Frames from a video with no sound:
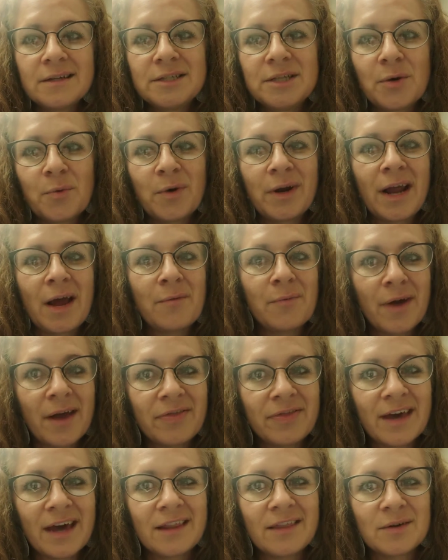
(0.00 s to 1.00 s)
So when I
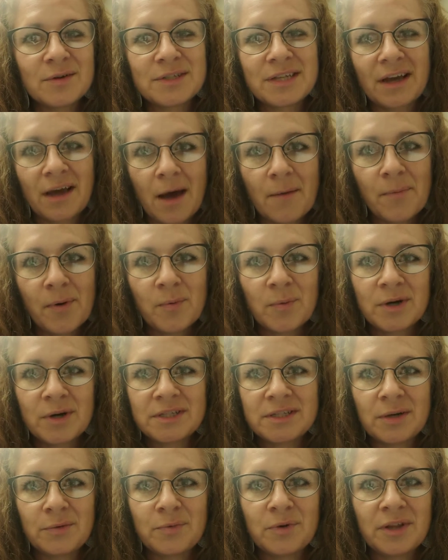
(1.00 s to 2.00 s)
read that, there was a couple
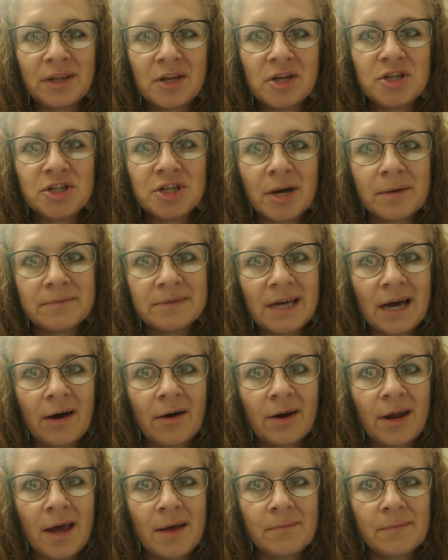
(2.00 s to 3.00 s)
words that really jumped
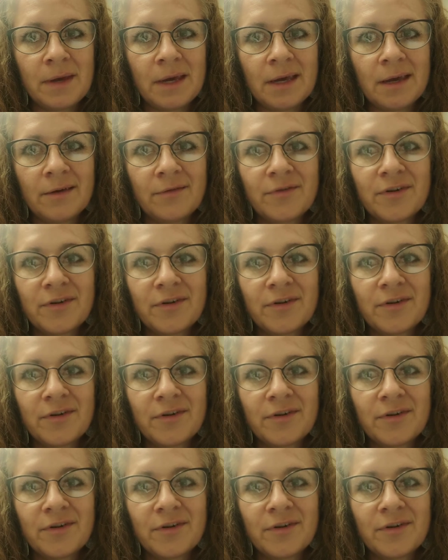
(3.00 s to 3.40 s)
out at me.